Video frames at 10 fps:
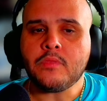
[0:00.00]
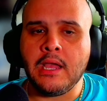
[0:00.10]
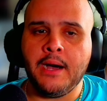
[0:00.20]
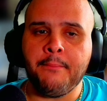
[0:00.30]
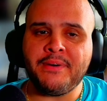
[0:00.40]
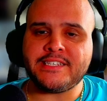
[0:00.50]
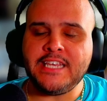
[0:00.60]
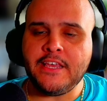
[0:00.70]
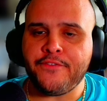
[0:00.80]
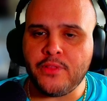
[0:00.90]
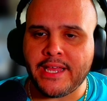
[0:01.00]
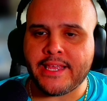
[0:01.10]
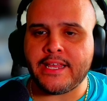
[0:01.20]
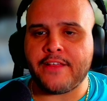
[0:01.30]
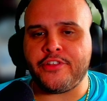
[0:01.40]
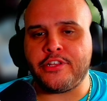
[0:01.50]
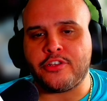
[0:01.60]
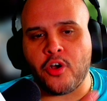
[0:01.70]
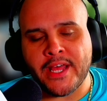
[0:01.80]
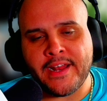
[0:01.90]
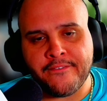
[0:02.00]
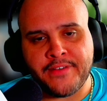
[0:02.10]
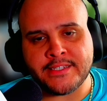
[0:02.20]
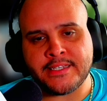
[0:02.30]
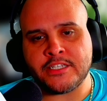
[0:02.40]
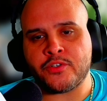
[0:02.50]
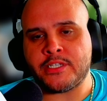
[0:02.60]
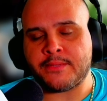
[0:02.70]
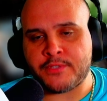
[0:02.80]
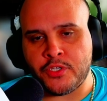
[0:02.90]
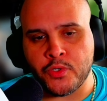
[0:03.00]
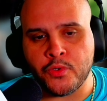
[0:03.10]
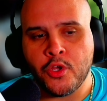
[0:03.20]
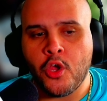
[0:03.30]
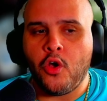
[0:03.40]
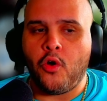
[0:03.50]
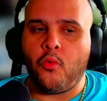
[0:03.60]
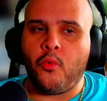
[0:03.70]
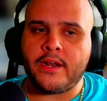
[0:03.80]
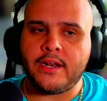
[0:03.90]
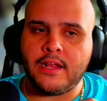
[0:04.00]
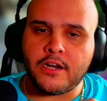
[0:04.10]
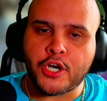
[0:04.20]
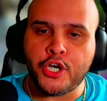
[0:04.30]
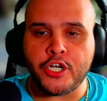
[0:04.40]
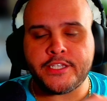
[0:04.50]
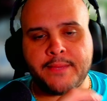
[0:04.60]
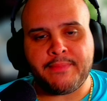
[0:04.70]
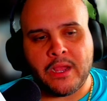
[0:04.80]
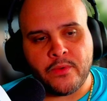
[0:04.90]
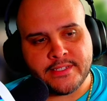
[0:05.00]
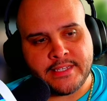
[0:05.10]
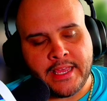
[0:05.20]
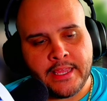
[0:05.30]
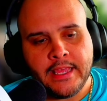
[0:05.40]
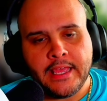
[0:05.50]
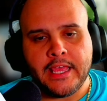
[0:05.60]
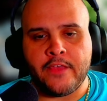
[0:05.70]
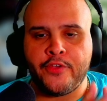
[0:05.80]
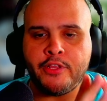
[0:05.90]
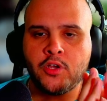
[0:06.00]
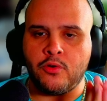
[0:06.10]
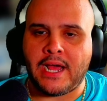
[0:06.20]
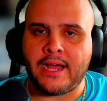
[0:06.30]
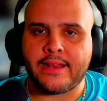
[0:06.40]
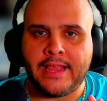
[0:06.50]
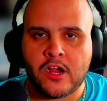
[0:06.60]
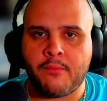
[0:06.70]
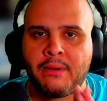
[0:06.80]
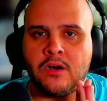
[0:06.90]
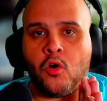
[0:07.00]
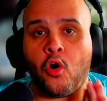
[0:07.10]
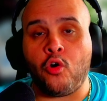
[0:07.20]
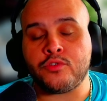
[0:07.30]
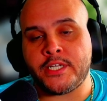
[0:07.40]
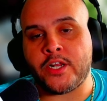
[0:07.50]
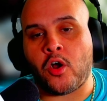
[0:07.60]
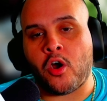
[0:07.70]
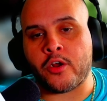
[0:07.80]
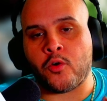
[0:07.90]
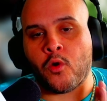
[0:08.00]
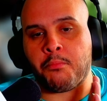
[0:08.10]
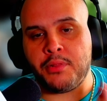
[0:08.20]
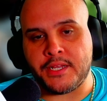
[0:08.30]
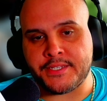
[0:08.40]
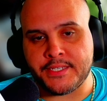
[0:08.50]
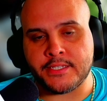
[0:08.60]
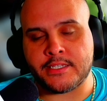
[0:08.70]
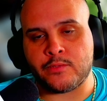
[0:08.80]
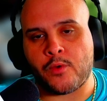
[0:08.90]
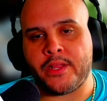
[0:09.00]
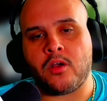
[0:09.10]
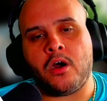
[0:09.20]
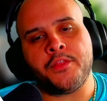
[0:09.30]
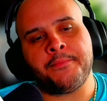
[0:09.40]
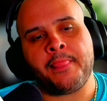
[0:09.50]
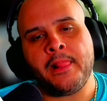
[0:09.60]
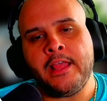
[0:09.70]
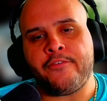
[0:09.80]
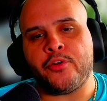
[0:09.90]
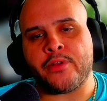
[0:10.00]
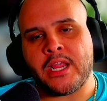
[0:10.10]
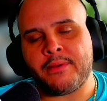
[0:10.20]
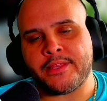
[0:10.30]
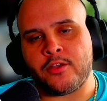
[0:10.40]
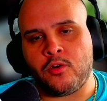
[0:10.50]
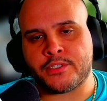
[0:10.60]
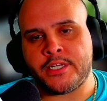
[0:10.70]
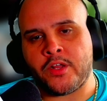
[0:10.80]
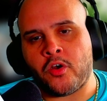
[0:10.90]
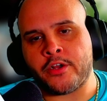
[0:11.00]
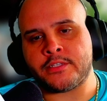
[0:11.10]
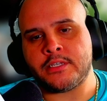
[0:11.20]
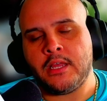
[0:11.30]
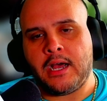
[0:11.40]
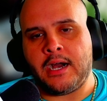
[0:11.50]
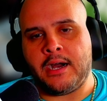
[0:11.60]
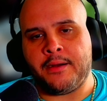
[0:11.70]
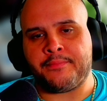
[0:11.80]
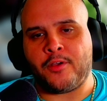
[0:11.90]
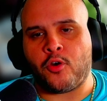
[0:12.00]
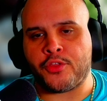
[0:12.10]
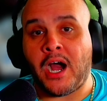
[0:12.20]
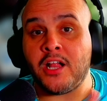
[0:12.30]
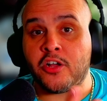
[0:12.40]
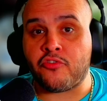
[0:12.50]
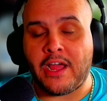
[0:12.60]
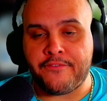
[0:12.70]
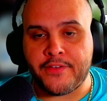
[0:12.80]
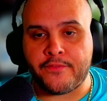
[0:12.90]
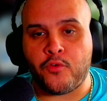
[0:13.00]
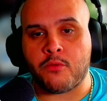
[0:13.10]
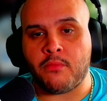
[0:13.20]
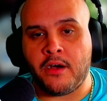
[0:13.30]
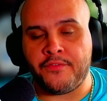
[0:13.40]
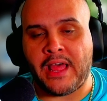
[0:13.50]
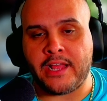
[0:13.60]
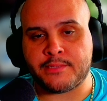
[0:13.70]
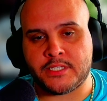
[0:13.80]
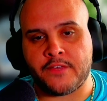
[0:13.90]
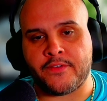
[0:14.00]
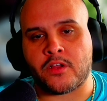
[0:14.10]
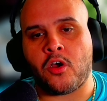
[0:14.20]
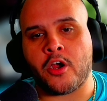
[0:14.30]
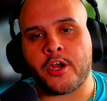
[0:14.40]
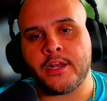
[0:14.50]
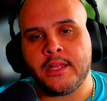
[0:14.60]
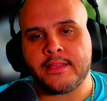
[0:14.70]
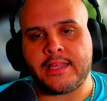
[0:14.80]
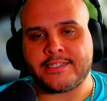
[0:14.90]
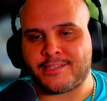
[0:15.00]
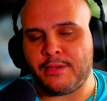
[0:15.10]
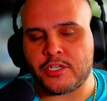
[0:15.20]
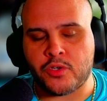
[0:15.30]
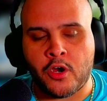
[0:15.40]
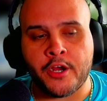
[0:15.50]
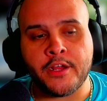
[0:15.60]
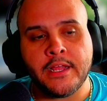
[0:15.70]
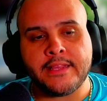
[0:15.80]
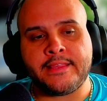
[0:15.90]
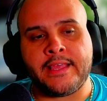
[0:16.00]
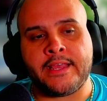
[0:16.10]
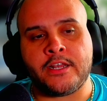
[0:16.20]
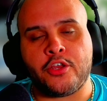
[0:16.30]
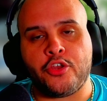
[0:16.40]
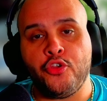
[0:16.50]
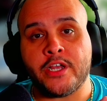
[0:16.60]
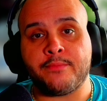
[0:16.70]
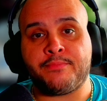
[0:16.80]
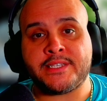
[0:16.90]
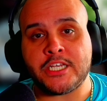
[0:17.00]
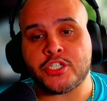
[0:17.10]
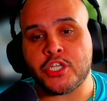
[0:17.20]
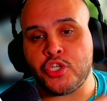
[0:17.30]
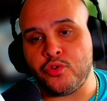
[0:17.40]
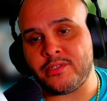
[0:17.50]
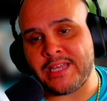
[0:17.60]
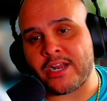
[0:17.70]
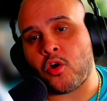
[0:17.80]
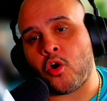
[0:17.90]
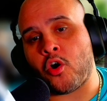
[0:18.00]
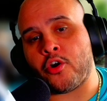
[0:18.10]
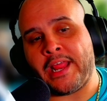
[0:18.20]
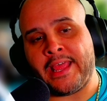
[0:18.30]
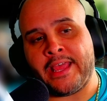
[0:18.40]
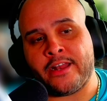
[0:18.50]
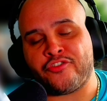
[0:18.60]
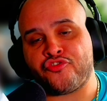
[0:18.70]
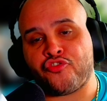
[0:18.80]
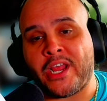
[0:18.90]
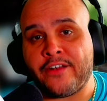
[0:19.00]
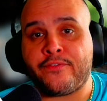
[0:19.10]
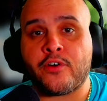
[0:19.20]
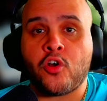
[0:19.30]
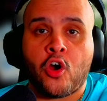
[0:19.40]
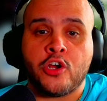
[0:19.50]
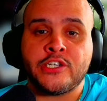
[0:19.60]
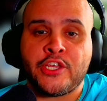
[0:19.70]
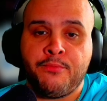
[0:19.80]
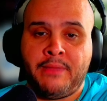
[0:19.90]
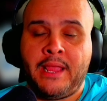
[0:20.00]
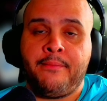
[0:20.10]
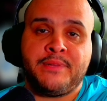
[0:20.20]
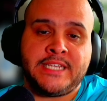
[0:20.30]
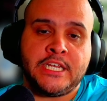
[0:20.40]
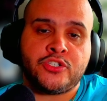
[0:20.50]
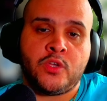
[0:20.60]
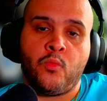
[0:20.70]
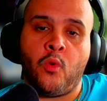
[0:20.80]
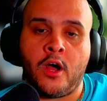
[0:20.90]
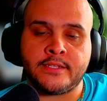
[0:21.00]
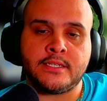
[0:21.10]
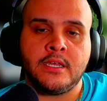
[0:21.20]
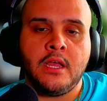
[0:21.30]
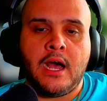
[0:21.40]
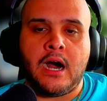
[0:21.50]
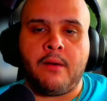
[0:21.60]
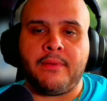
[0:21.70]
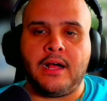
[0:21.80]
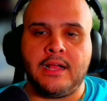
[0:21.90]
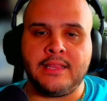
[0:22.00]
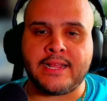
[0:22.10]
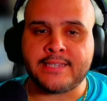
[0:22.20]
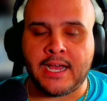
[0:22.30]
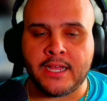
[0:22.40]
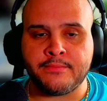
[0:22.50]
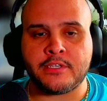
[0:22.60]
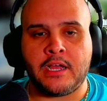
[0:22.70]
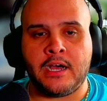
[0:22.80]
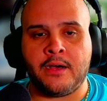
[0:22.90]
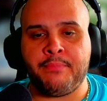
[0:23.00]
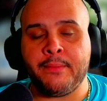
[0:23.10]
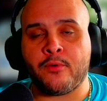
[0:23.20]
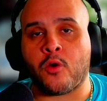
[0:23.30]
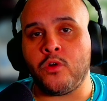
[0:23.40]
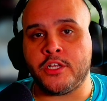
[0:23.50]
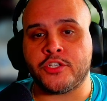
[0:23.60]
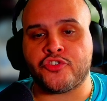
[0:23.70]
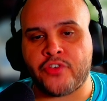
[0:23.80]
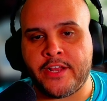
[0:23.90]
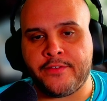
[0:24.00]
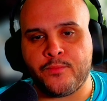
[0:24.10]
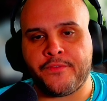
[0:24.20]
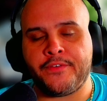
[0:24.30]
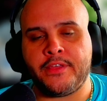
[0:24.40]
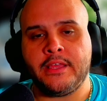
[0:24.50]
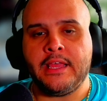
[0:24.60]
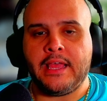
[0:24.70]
But see if you like it. If you go ahead and invest into it, it's up to you. One good tip I would say, if you do not care about alternate art, or pluses is what we call them, if you don't care about the alternate art or the holographic form of that specific card, that's a special art, then you can potentially use that card and trade it for cards that you may potentially want. A lot of times people are willing to trade with it.